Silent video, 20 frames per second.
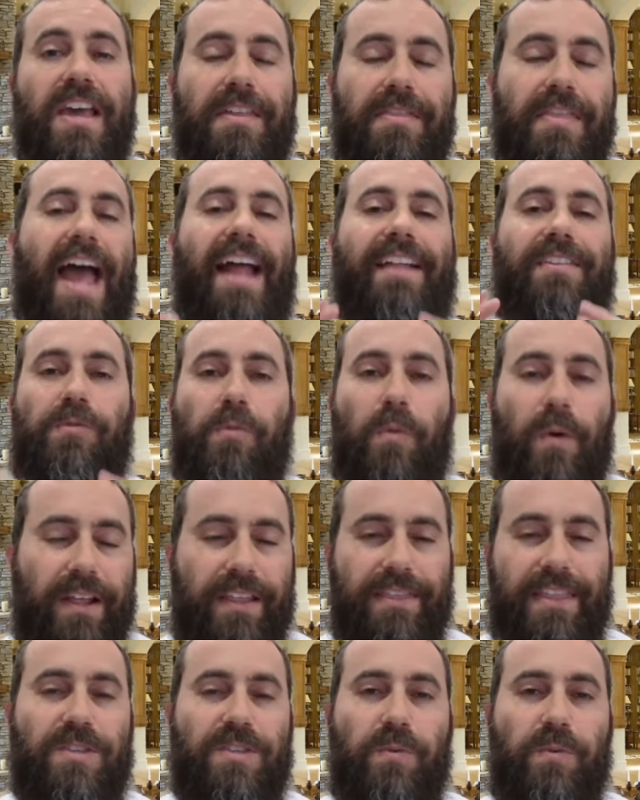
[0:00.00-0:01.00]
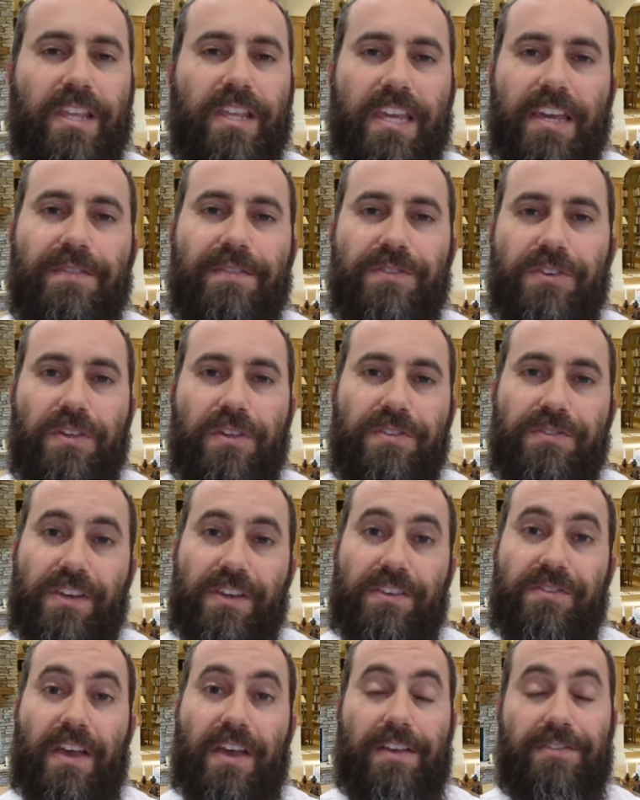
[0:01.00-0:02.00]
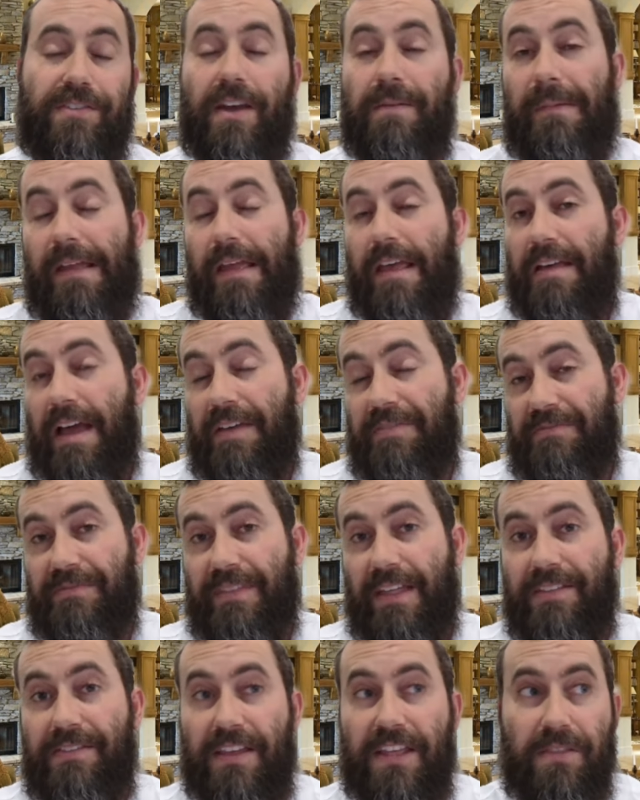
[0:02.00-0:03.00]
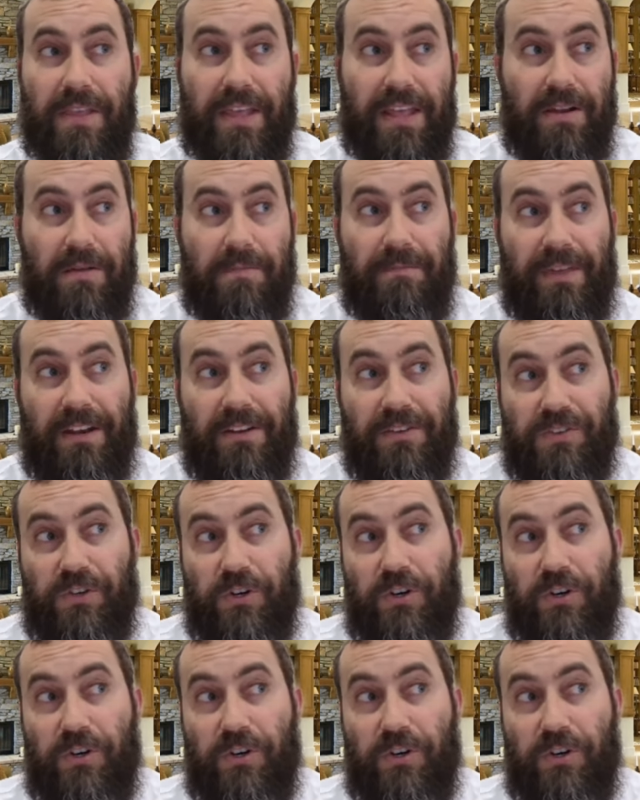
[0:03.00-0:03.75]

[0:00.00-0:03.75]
That's what that's what gives you the success. I'm I, that's in in a, in a